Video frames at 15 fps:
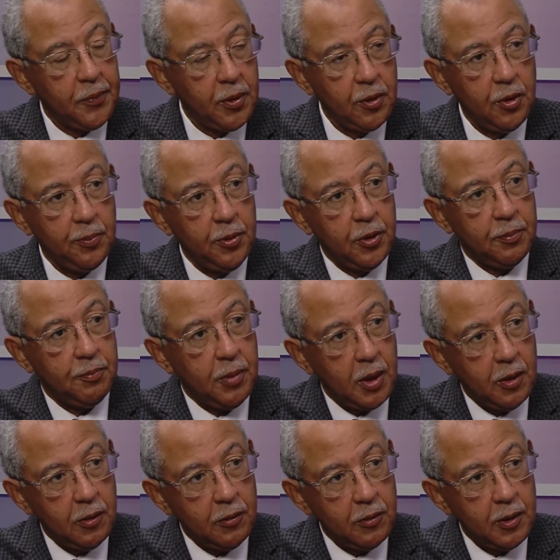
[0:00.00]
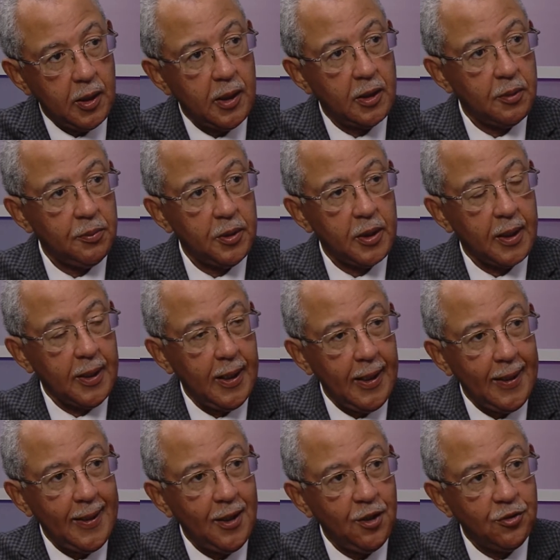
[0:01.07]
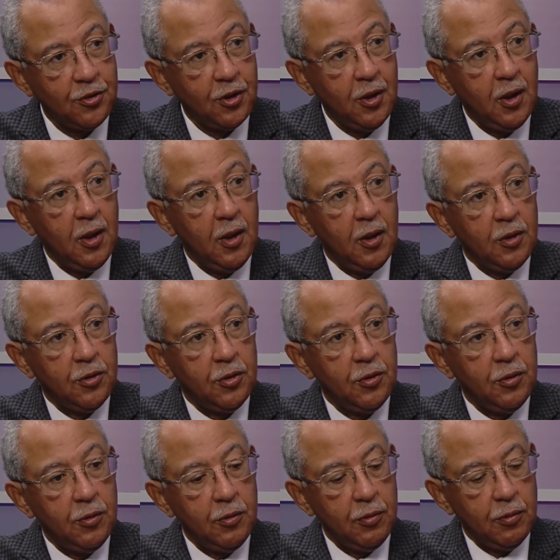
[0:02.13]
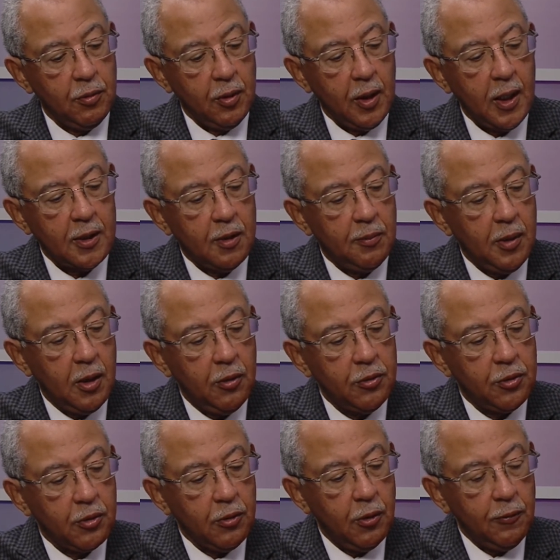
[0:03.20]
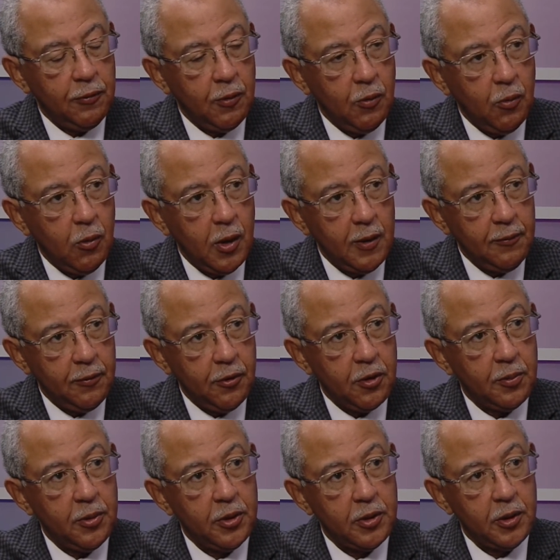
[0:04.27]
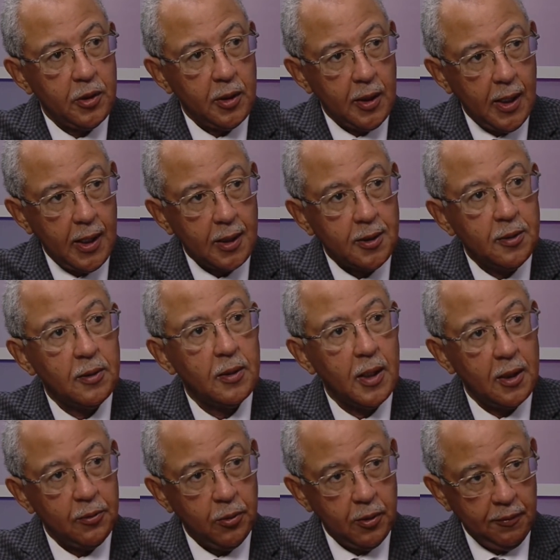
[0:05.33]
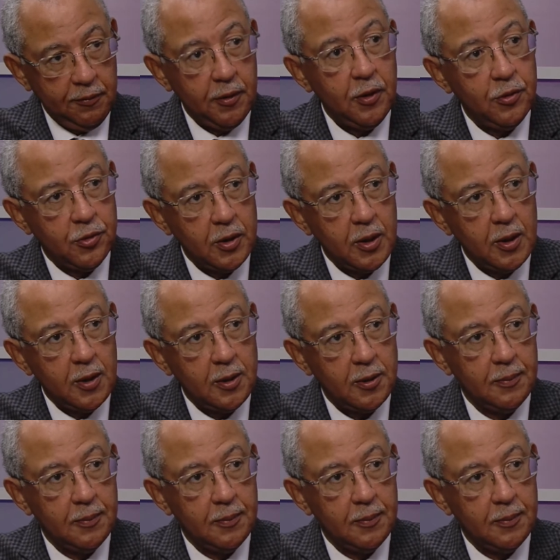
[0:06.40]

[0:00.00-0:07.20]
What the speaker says: to put bone and to put a cage to get the bone to grow from one vertebra to the next. That's what a fusion is.